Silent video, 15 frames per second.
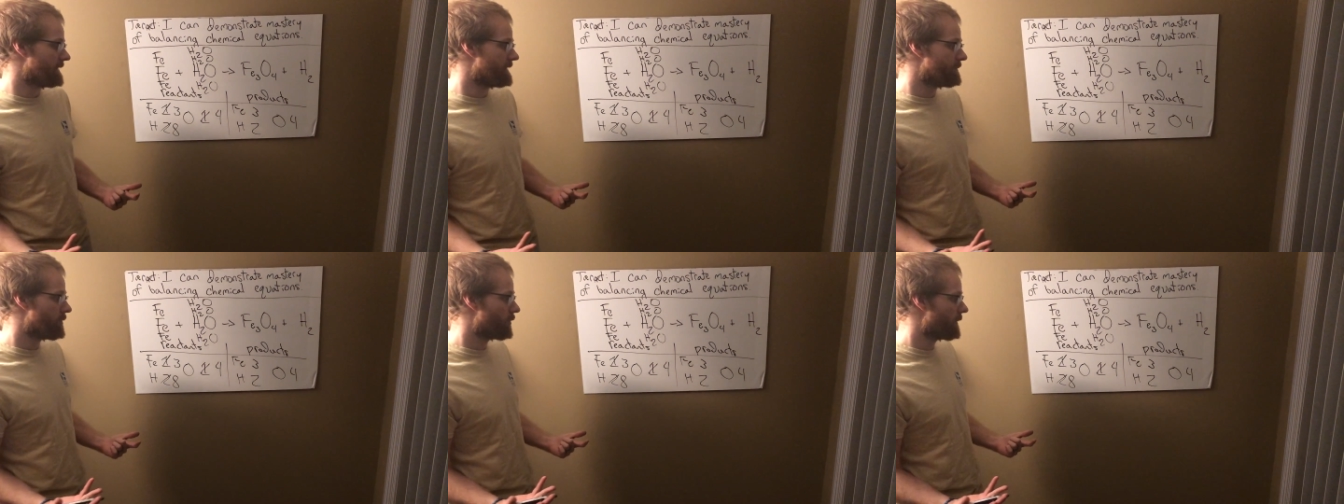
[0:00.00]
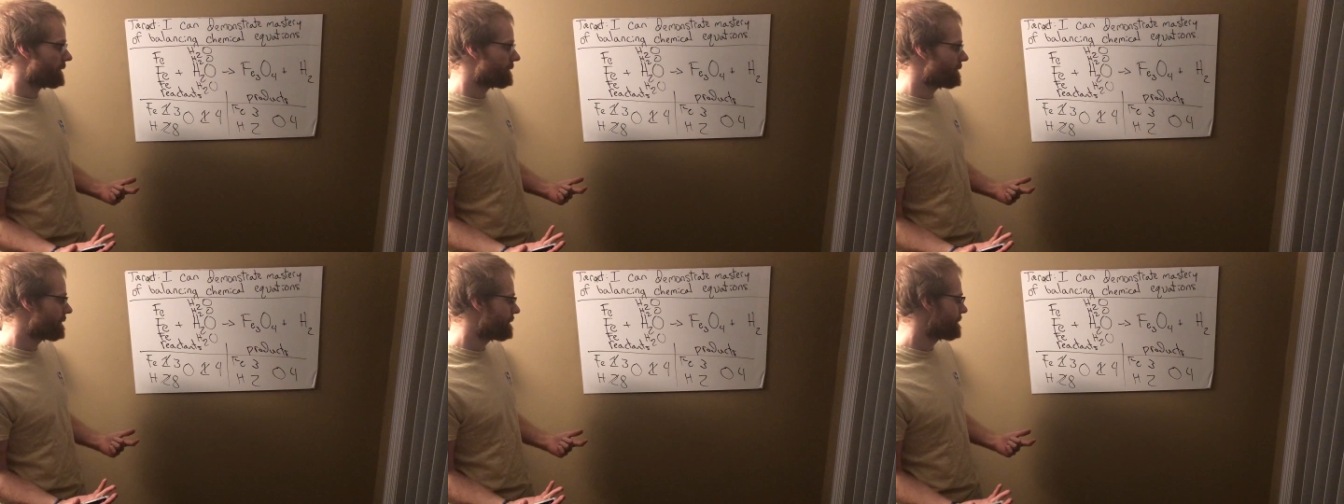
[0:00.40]
anymore.
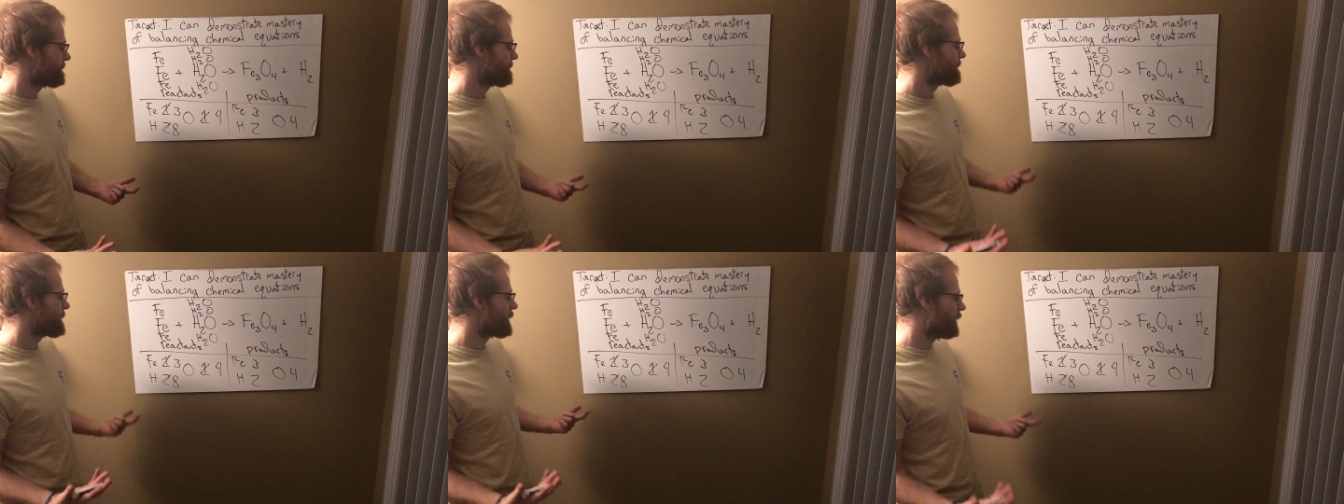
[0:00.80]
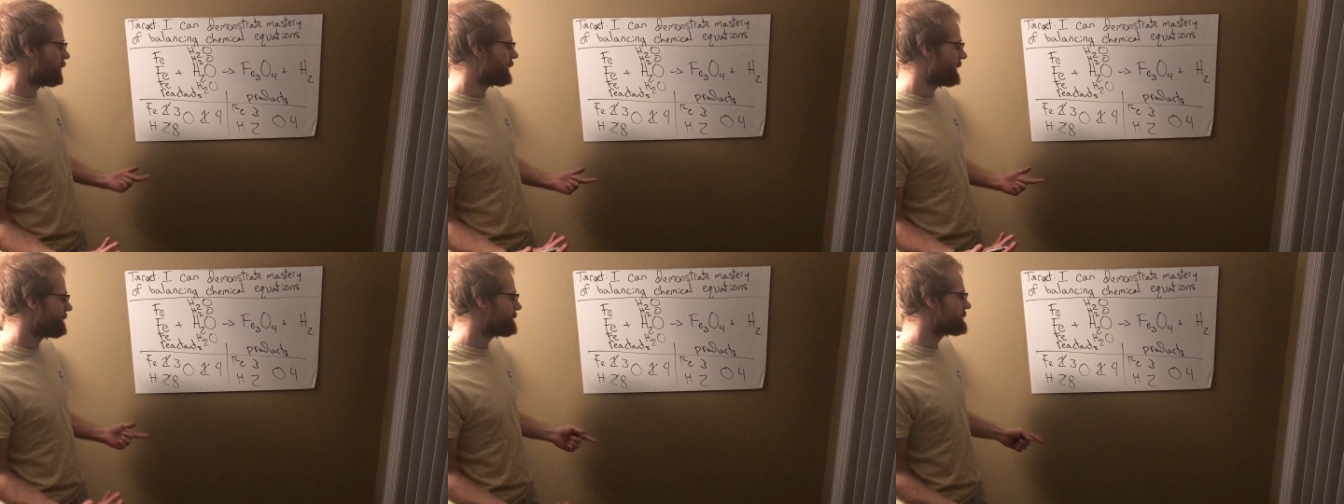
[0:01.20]

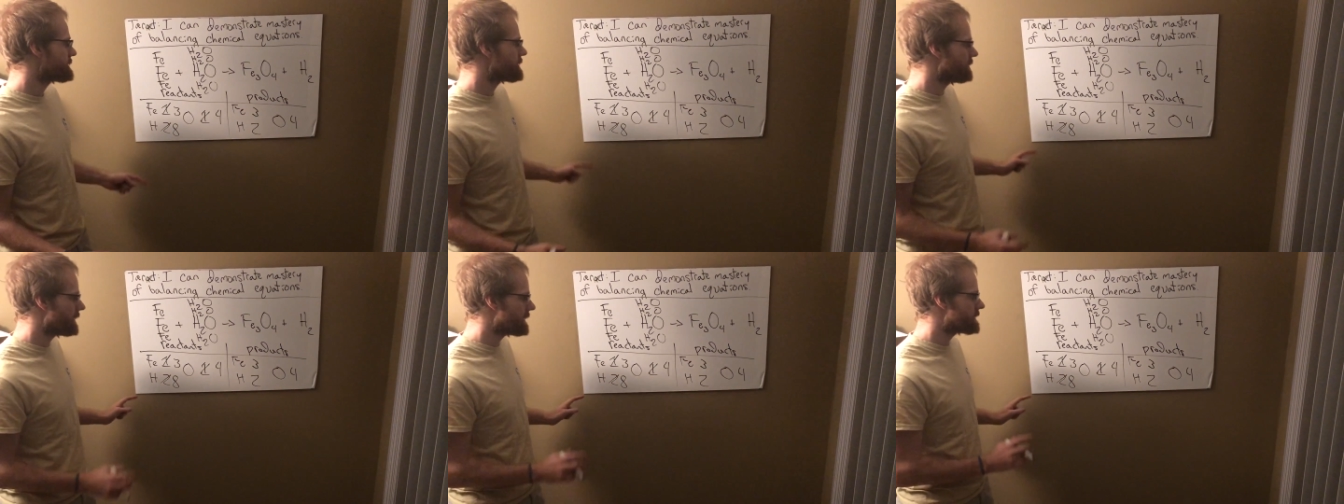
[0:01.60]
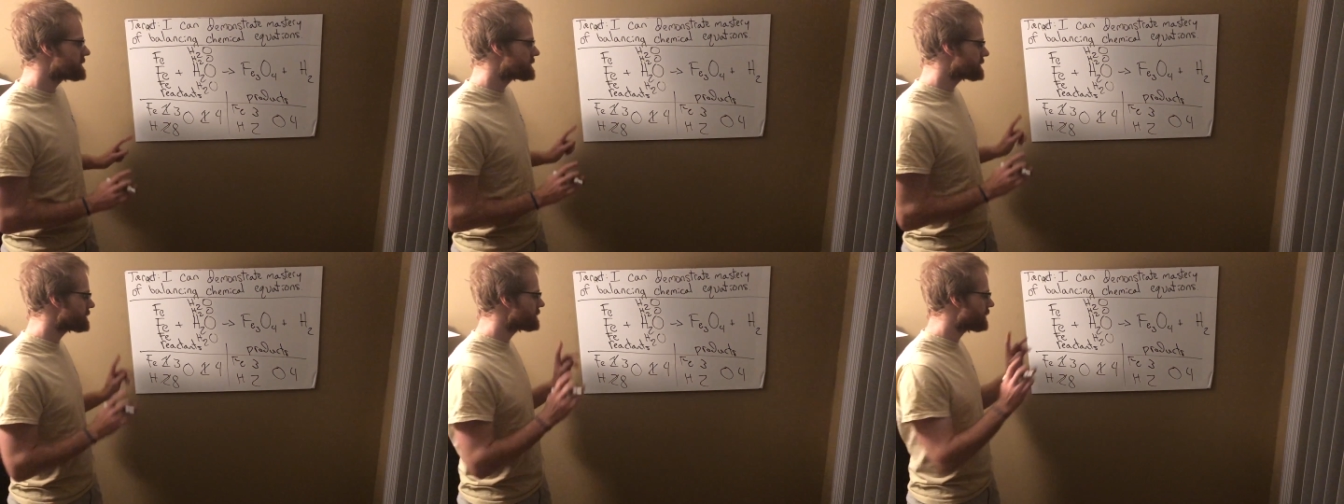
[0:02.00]
Okay, so
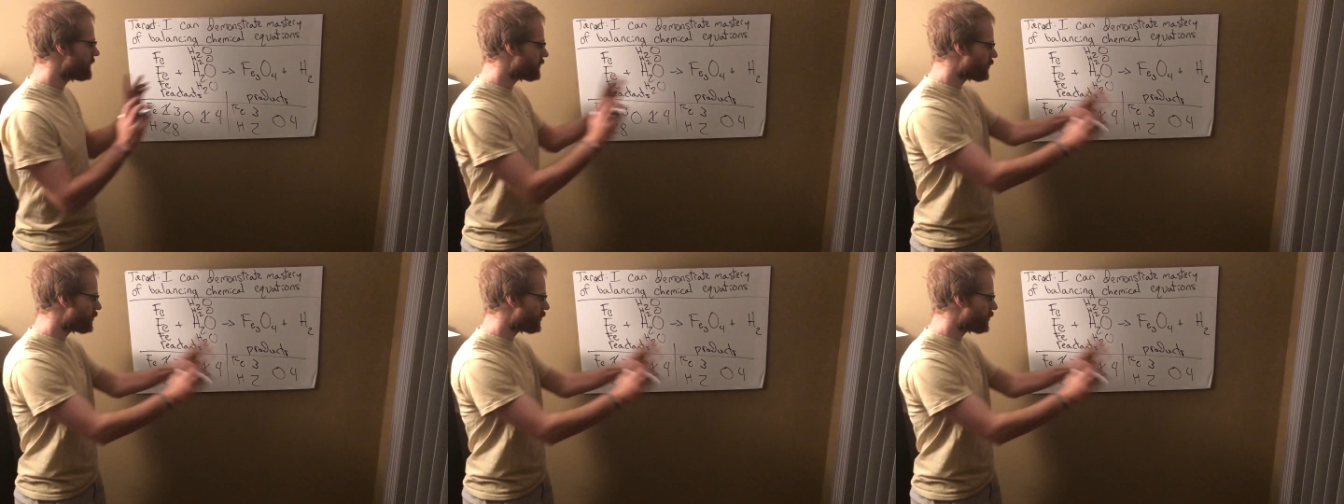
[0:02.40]
let's go